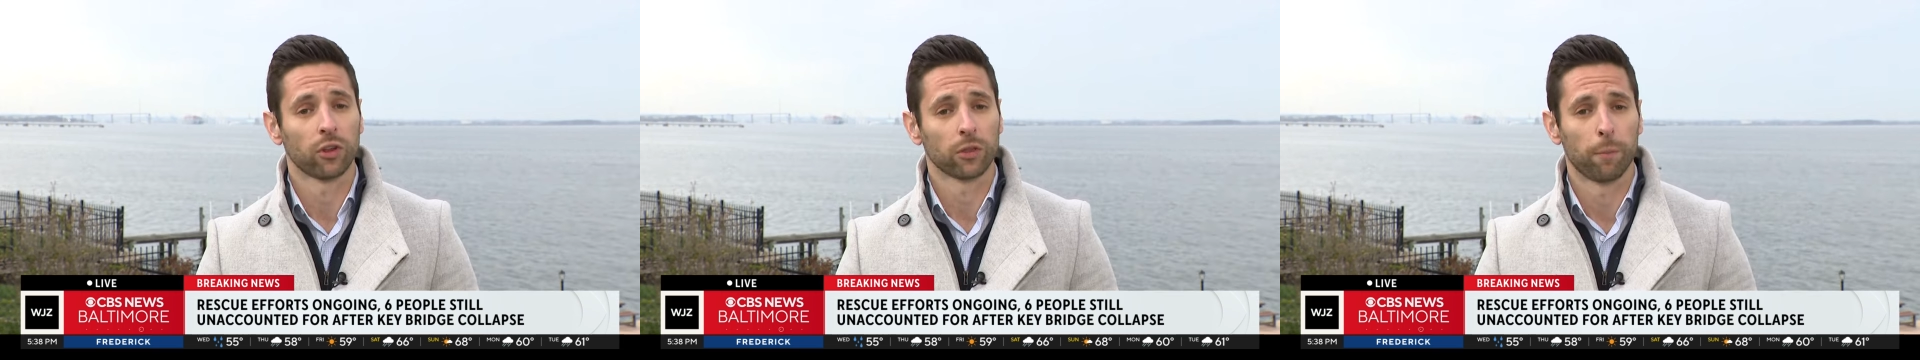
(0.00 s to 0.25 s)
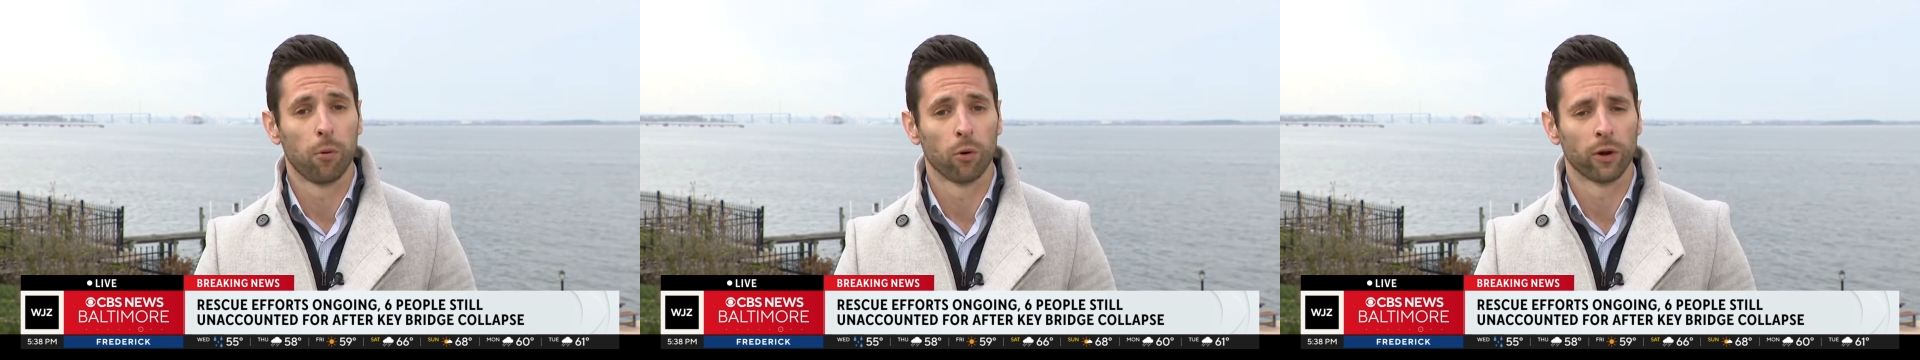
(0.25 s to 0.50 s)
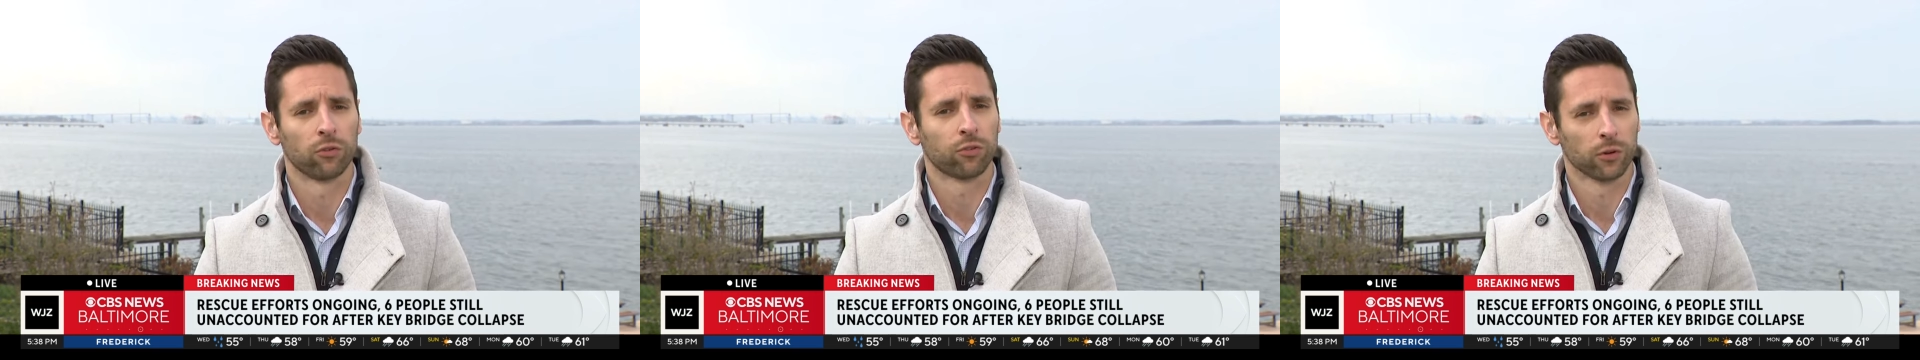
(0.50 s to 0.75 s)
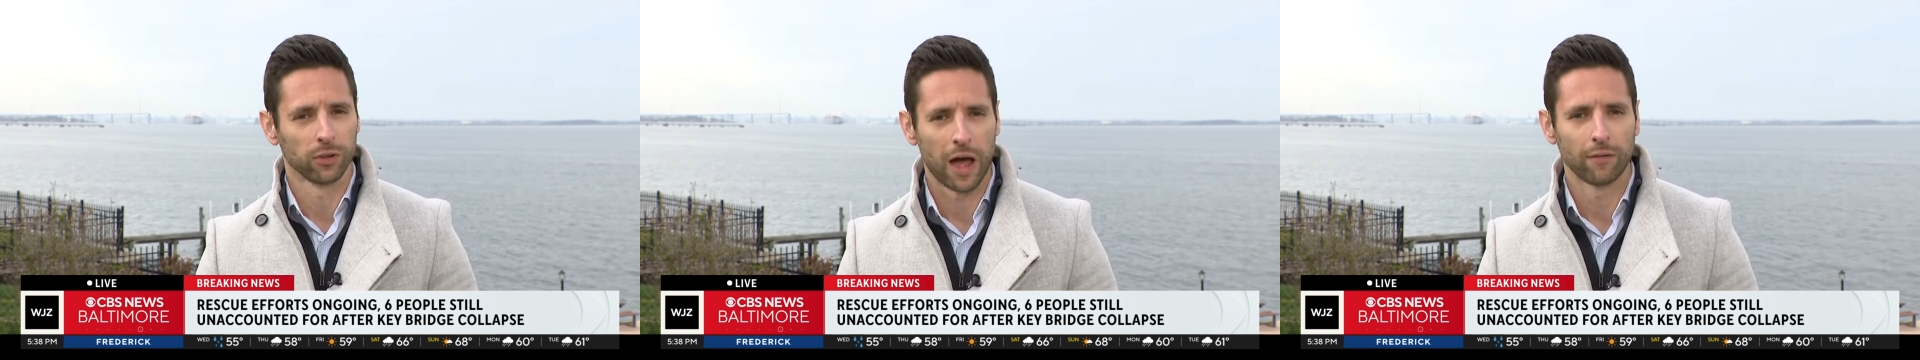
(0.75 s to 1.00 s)
at the port as
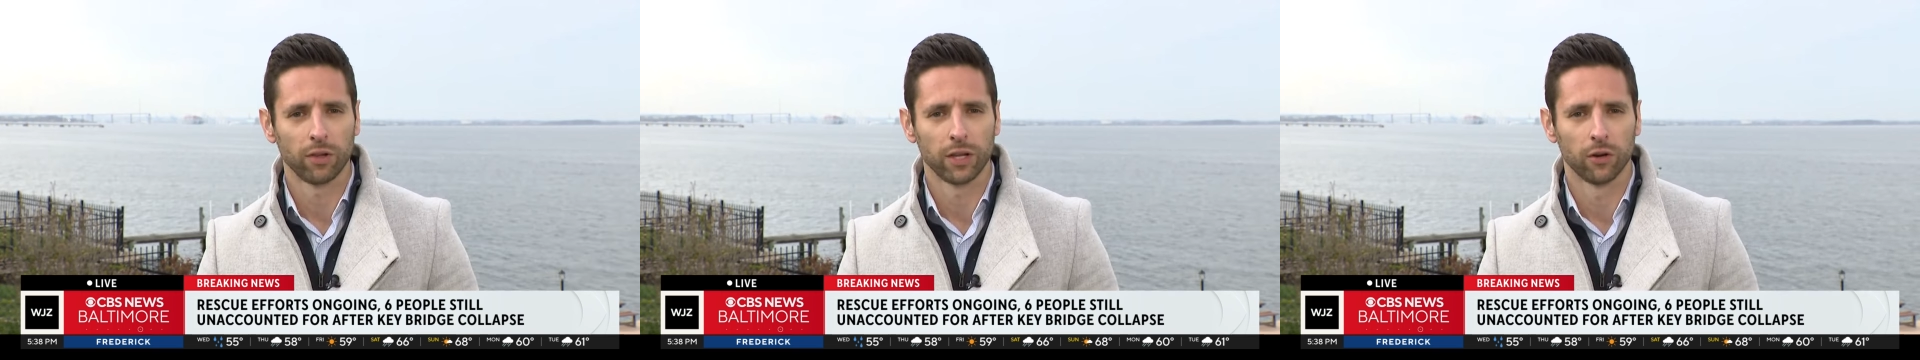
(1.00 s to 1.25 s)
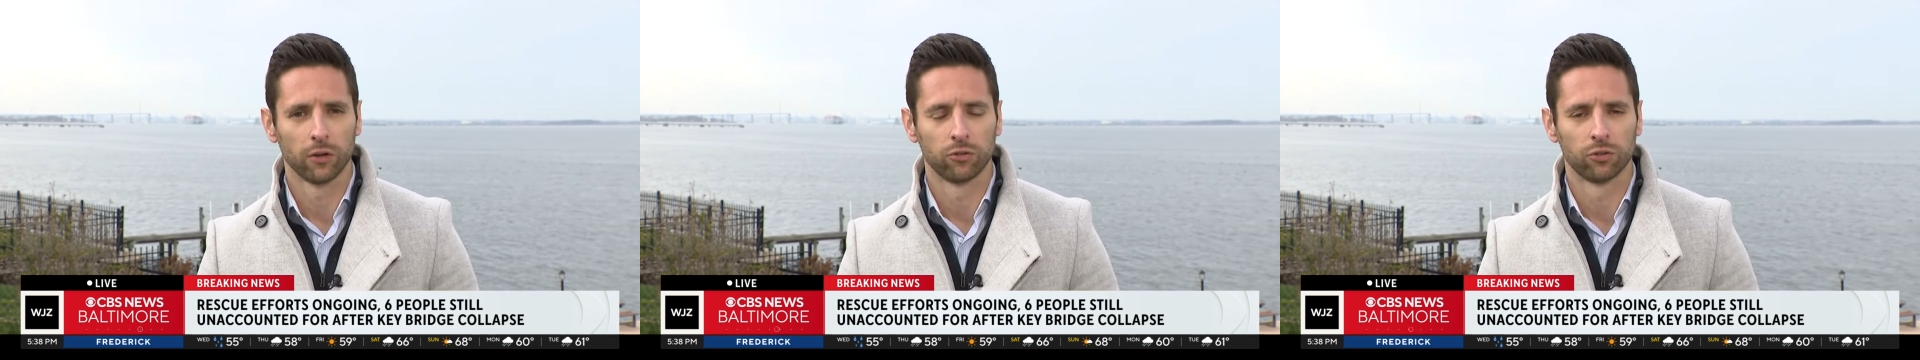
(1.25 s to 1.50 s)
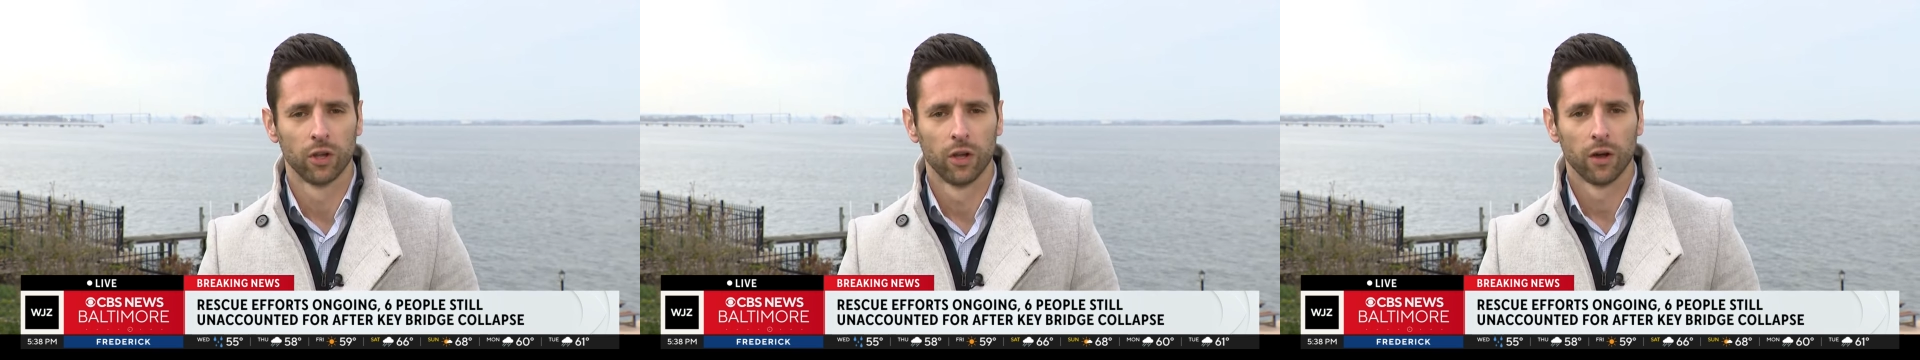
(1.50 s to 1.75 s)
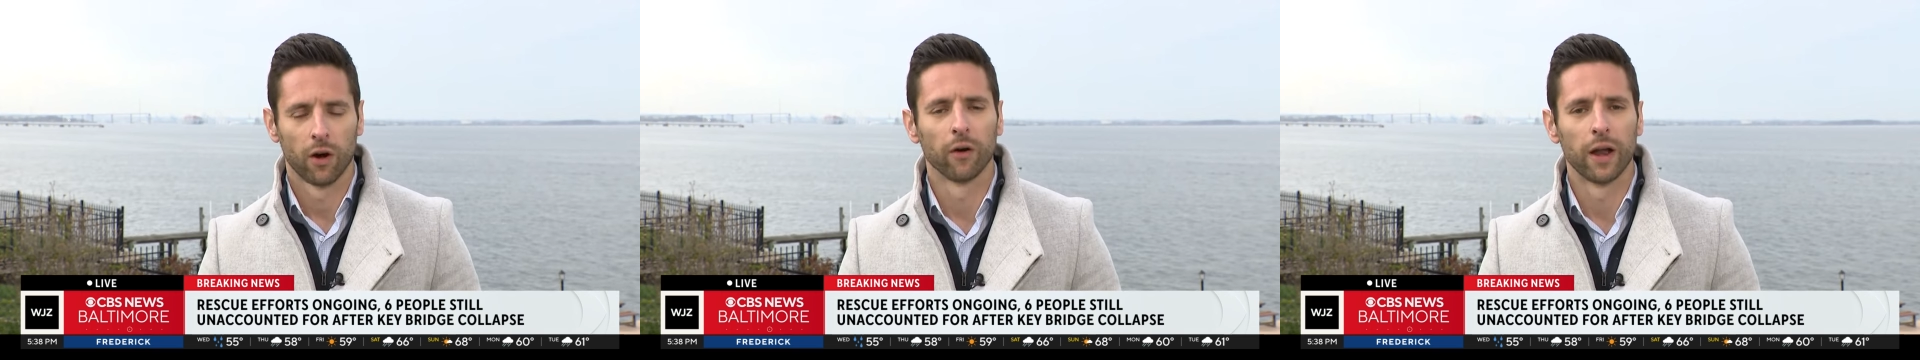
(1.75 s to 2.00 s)
their livelihoods
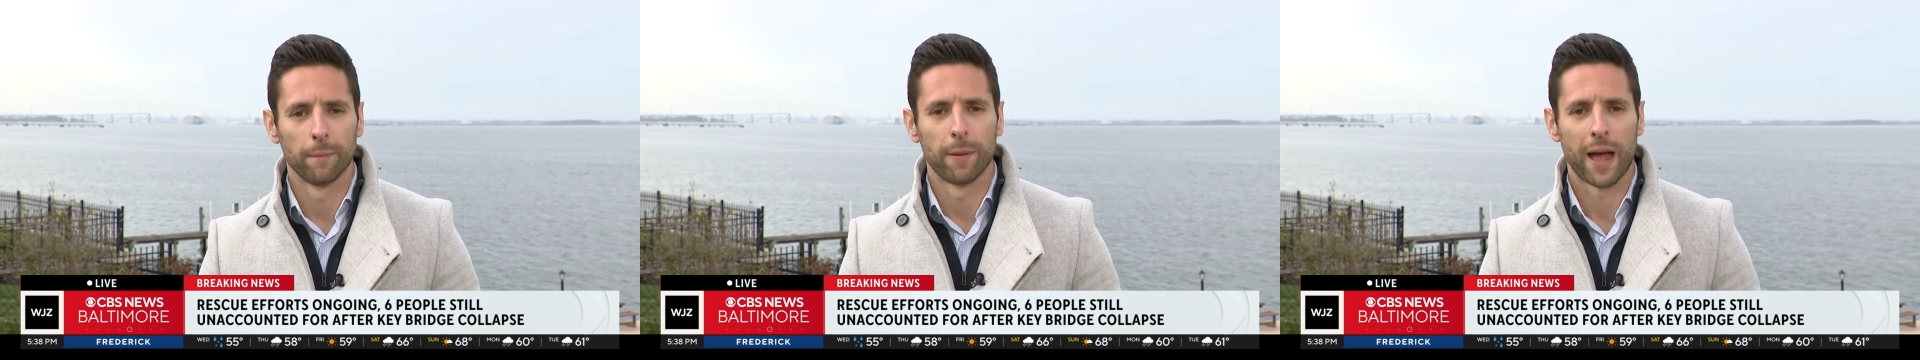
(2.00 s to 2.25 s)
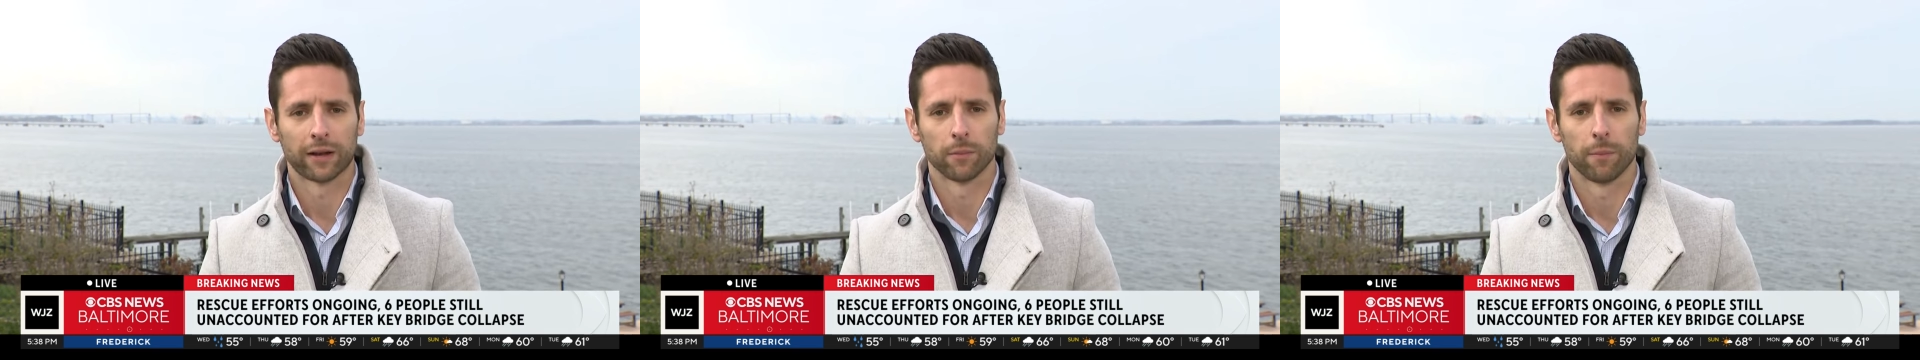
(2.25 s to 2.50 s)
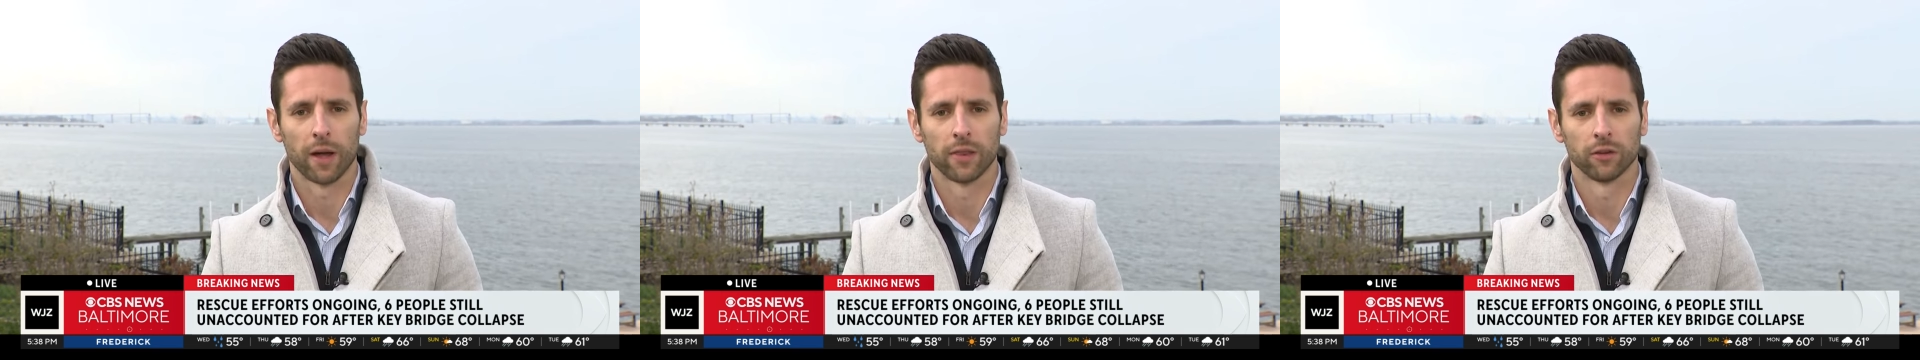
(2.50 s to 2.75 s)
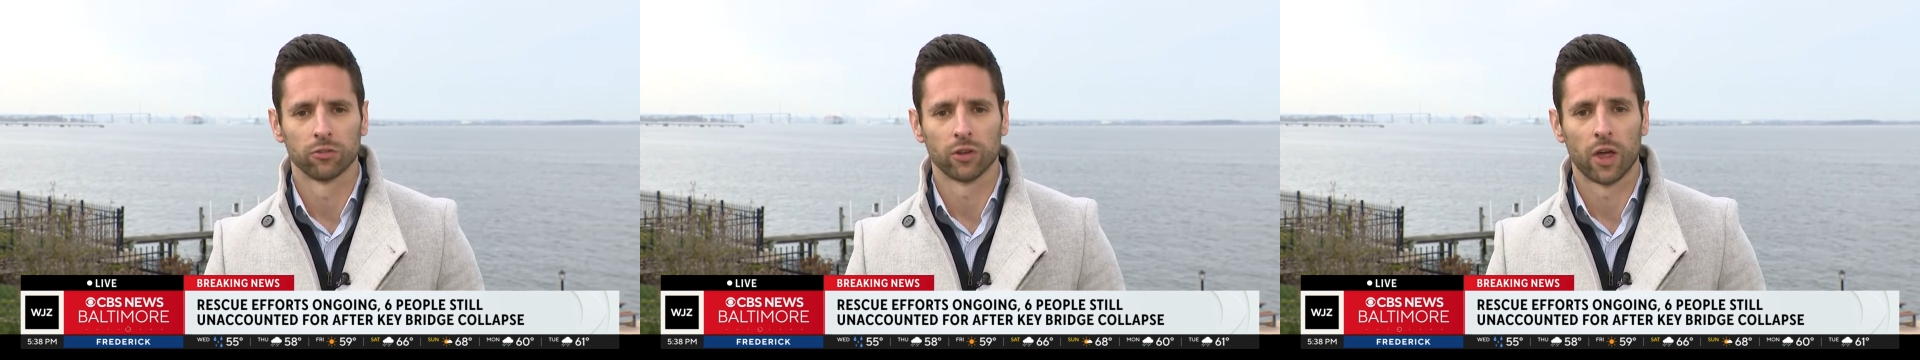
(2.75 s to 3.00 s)
are impacted by this.